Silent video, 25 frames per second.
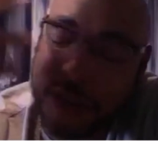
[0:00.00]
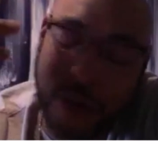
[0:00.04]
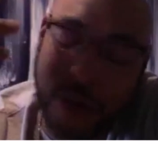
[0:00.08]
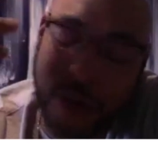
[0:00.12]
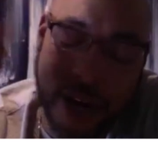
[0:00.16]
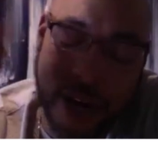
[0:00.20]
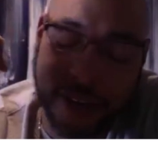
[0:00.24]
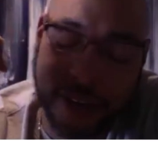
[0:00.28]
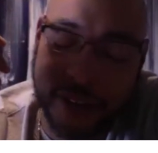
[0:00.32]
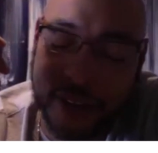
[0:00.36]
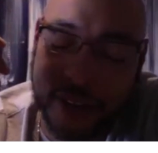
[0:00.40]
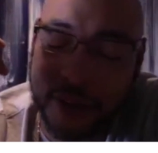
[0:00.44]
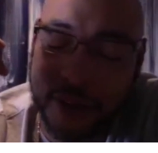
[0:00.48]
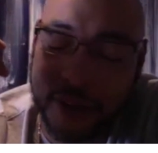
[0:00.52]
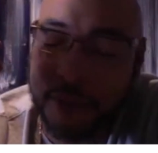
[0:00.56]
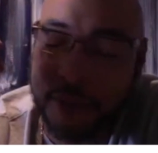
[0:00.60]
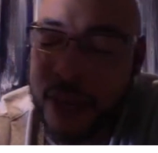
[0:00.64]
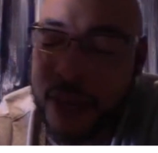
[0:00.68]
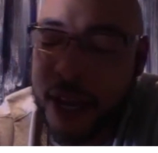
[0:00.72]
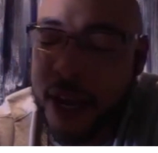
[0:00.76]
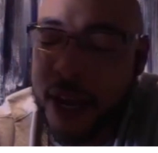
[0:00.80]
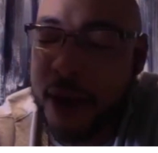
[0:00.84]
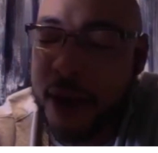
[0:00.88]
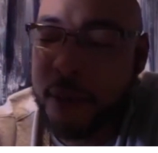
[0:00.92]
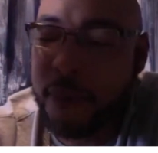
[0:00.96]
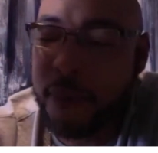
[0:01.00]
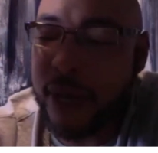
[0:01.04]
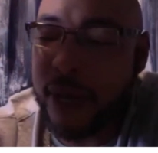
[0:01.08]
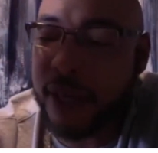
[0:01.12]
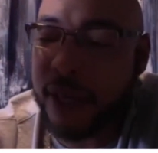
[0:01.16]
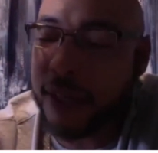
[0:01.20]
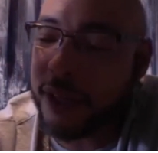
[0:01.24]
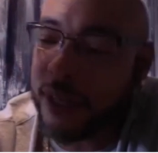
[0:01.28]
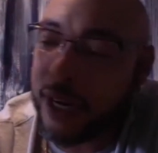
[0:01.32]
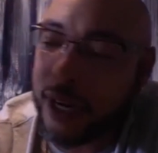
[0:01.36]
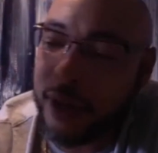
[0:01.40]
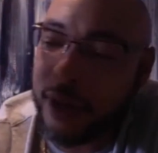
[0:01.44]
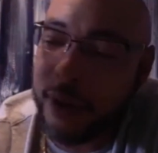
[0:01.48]
great though. But
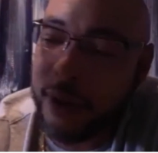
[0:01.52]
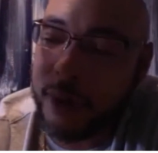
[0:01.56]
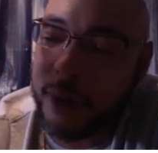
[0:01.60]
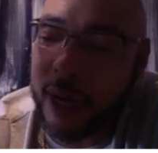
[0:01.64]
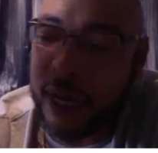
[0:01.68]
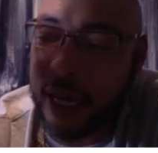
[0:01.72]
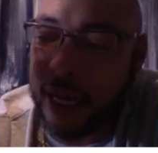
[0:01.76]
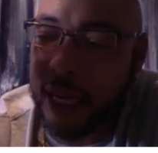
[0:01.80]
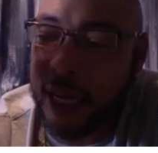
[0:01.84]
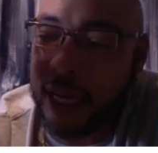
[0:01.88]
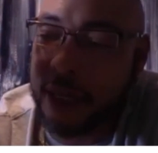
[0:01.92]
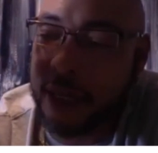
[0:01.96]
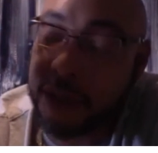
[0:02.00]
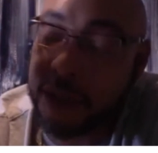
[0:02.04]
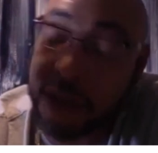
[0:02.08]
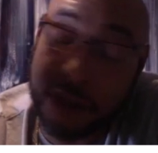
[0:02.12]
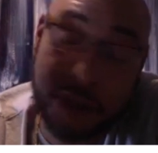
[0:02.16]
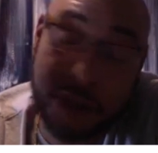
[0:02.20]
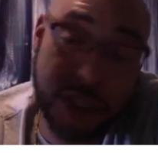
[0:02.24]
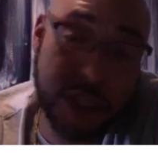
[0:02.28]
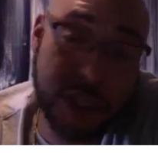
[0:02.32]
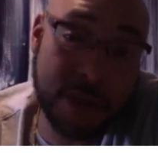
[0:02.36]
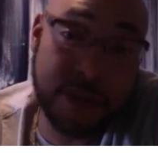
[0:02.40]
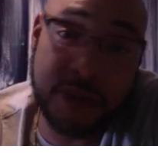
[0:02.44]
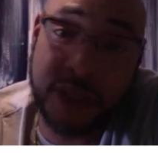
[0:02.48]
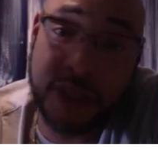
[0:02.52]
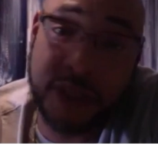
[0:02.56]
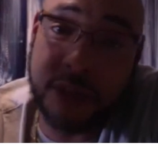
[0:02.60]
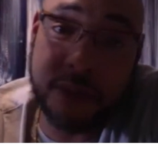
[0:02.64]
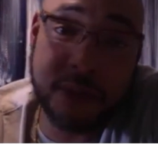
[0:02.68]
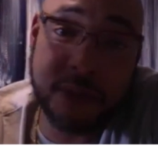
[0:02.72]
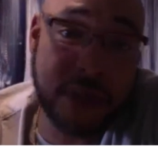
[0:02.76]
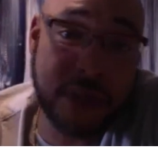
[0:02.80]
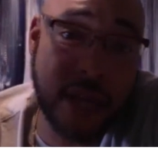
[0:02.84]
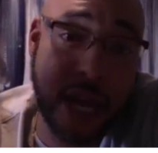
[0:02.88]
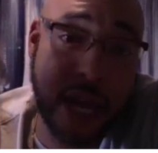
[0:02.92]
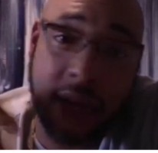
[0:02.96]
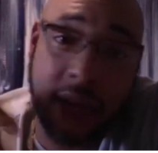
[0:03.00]
so she
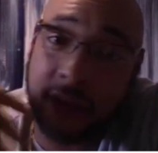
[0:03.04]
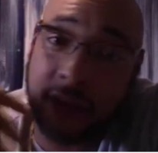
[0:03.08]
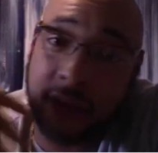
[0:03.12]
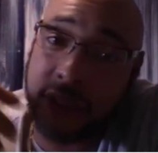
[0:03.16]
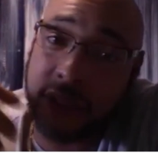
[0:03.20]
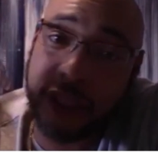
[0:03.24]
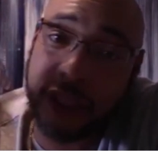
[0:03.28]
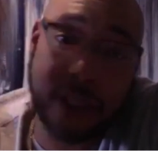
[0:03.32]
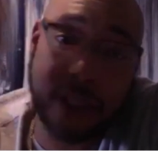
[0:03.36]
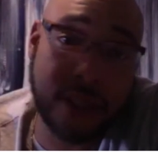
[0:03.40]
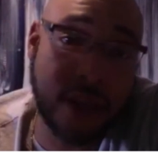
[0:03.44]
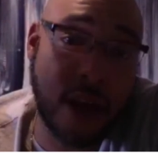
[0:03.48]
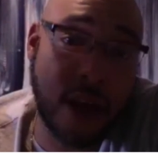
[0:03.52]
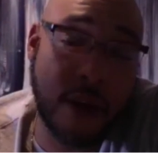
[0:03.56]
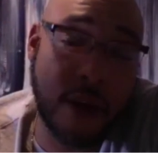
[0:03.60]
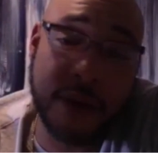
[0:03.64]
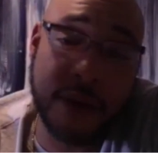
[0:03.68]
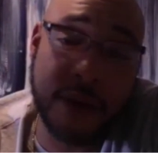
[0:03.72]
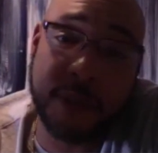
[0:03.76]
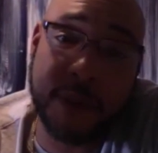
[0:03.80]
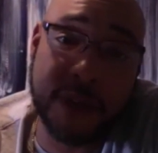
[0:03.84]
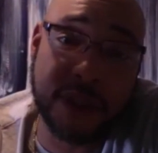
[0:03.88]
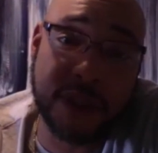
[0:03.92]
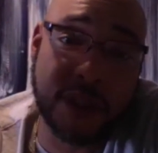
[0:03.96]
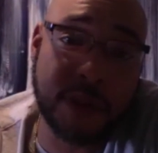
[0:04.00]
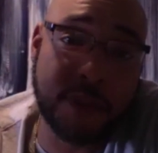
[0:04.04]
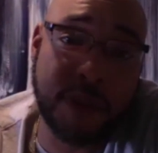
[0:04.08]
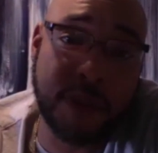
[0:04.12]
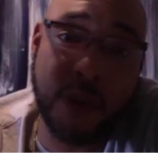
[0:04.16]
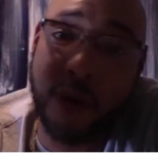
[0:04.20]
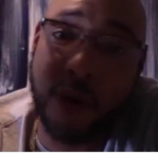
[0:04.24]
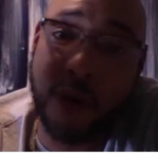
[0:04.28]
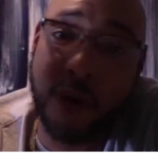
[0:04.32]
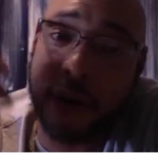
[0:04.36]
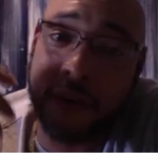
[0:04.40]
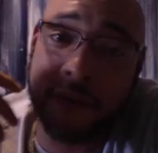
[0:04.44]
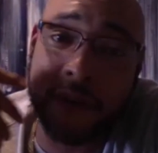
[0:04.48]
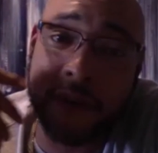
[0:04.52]
was like, she's always been
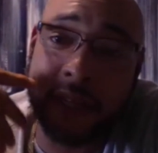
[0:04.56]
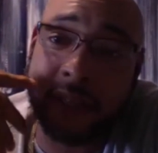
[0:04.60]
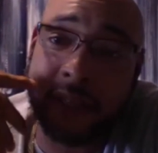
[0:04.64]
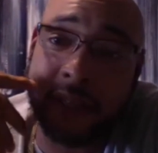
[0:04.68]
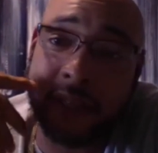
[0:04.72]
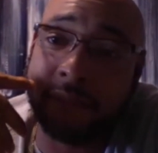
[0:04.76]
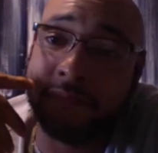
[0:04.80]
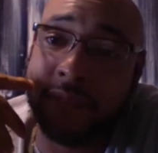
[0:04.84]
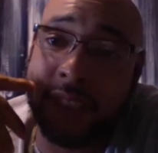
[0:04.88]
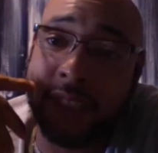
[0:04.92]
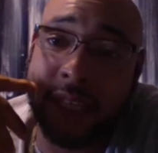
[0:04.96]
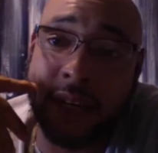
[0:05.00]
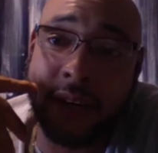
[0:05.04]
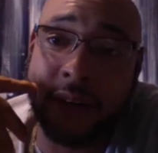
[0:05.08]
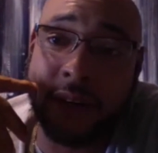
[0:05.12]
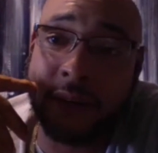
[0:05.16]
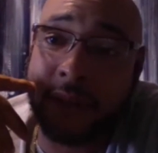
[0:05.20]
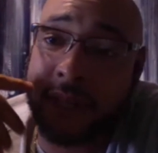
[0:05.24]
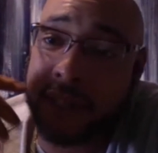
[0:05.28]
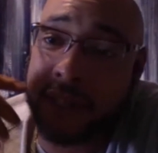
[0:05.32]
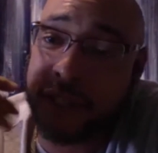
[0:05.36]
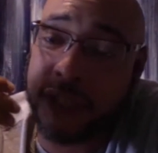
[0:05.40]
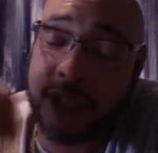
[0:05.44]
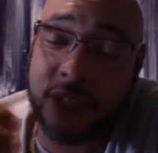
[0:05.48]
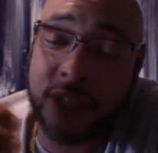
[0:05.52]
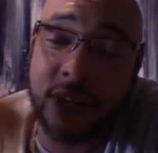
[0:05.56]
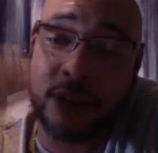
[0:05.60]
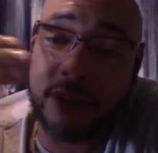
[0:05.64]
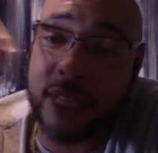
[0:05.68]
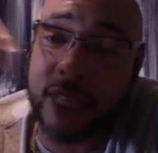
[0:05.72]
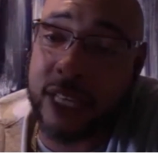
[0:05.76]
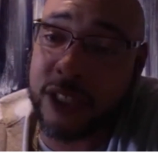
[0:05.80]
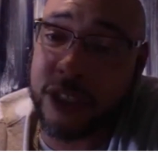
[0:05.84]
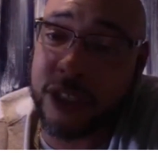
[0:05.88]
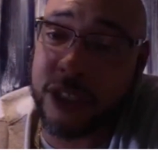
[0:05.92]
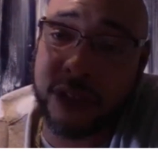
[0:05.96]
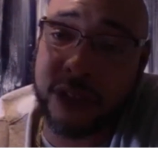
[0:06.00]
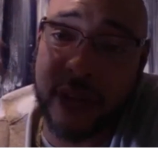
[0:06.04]
supportive, and because she knows
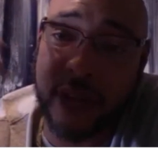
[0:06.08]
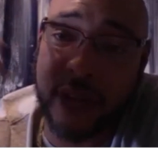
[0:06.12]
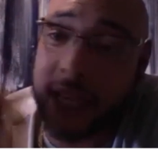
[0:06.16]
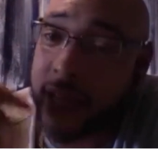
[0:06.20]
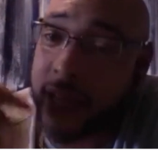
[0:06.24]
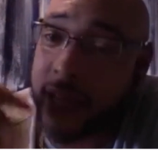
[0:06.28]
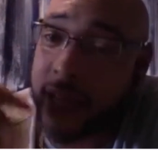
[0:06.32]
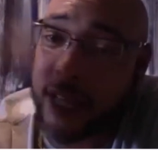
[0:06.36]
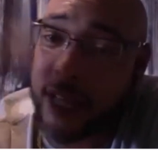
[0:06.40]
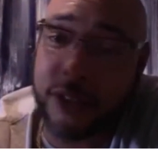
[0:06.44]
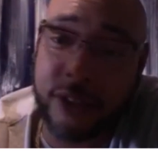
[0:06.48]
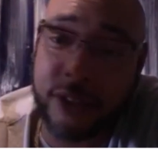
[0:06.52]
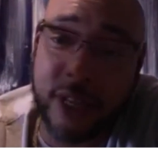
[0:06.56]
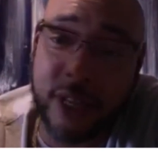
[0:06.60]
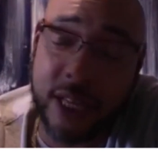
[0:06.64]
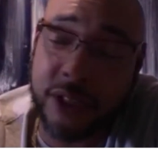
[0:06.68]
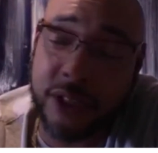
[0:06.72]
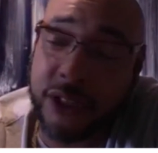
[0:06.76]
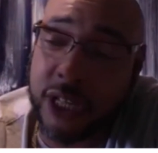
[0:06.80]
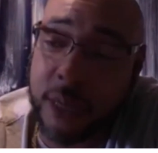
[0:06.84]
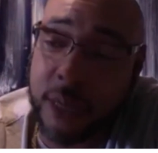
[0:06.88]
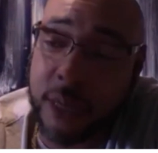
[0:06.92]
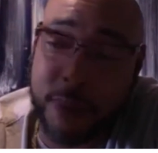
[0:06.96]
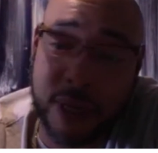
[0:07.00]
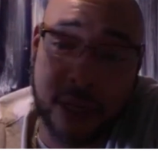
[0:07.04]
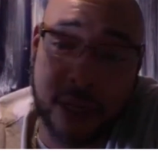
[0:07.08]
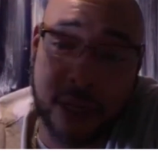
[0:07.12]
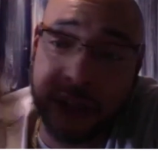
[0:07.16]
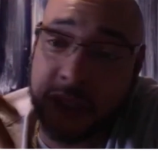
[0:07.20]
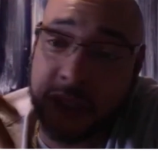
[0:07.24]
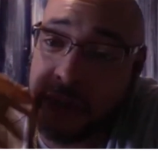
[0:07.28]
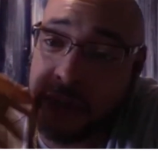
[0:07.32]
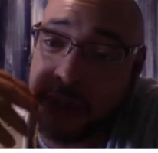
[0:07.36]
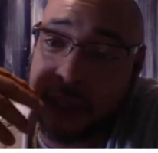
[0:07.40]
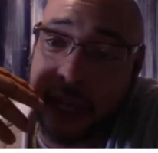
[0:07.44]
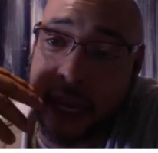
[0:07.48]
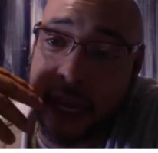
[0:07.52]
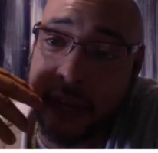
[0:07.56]
I jump
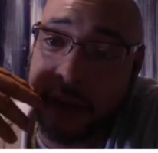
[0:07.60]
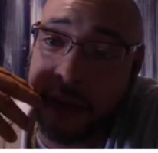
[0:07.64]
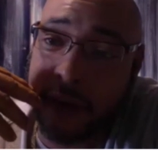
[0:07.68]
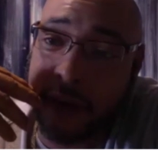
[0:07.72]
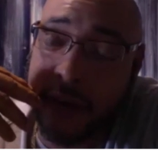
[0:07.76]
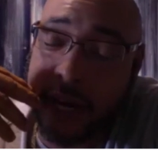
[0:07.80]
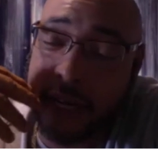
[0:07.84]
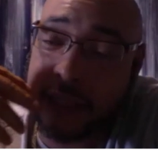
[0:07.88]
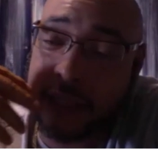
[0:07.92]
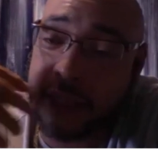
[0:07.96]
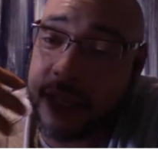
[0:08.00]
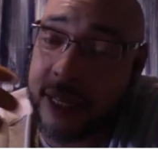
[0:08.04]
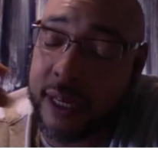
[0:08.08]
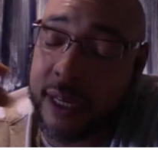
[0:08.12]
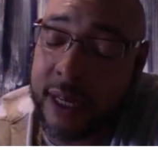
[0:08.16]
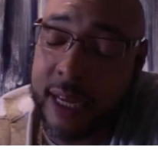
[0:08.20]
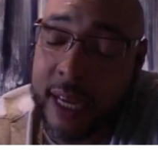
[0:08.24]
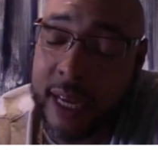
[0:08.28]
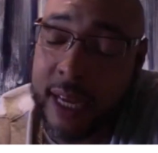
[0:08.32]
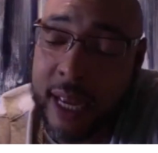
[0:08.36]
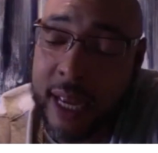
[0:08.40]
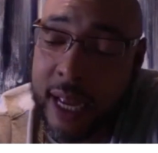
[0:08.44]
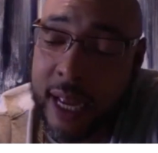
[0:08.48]
industries like crazy,